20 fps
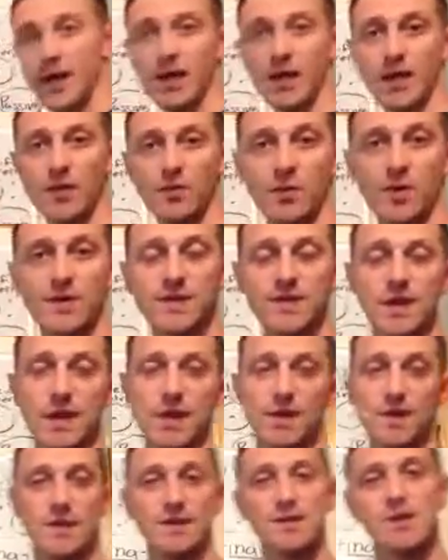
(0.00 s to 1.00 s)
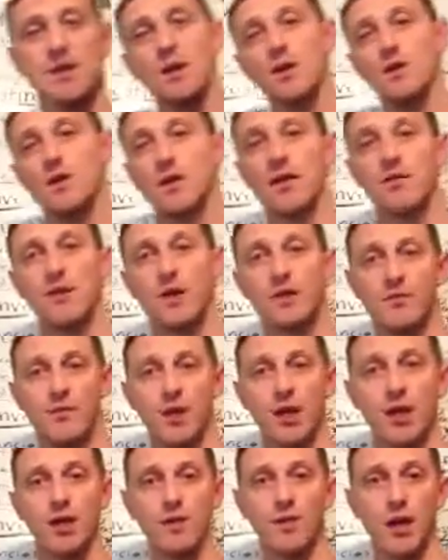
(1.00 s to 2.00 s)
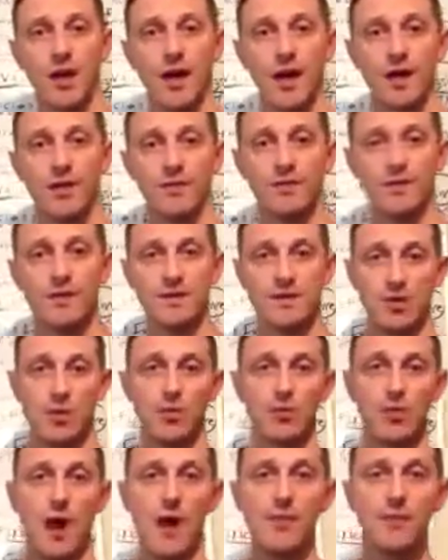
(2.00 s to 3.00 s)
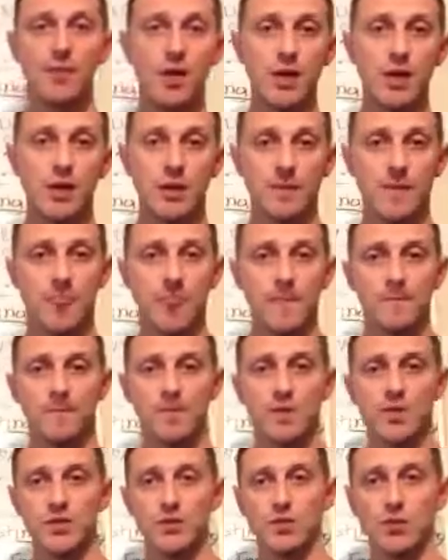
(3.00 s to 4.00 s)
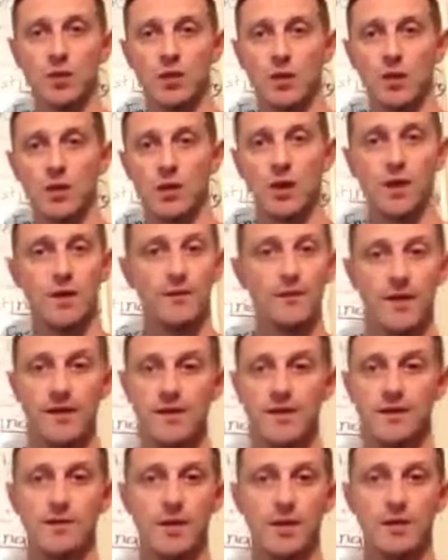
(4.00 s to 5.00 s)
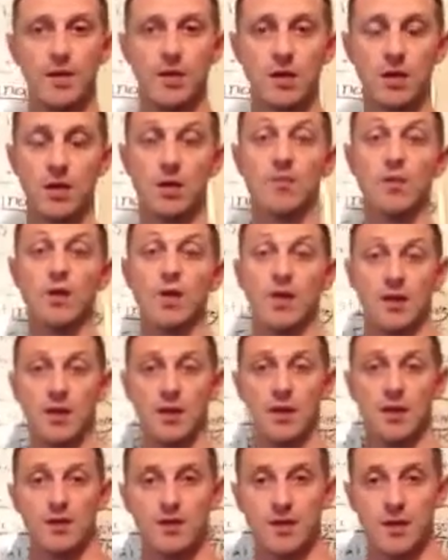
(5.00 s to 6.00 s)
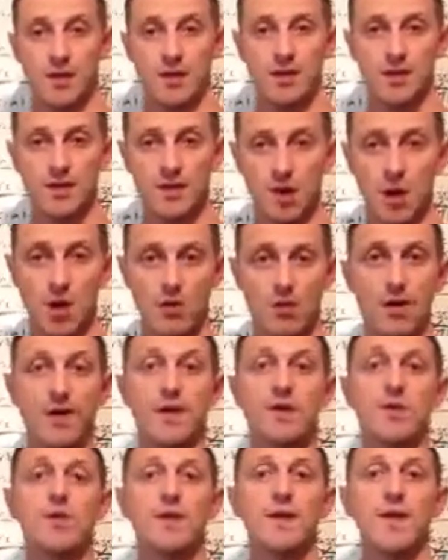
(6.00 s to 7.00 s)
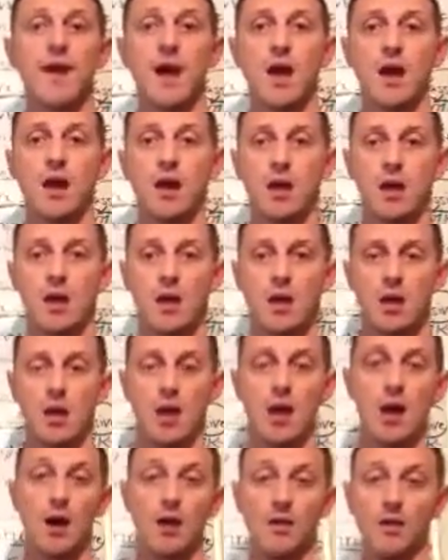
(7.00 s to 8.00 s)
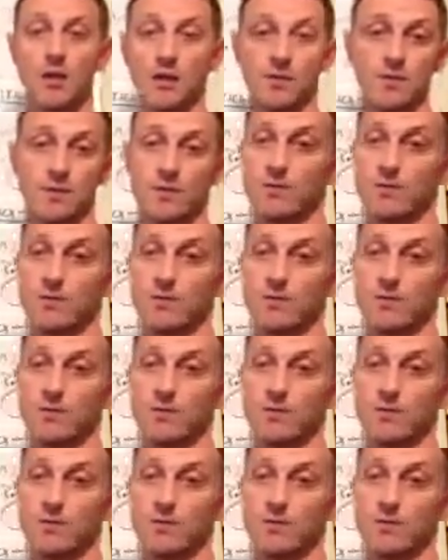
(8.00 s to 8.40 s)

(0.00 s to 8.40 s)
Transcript: to get in real estate, let's say you don't have enough money to buy physical property, but you want to invest in maybe a company that is already doing that, you can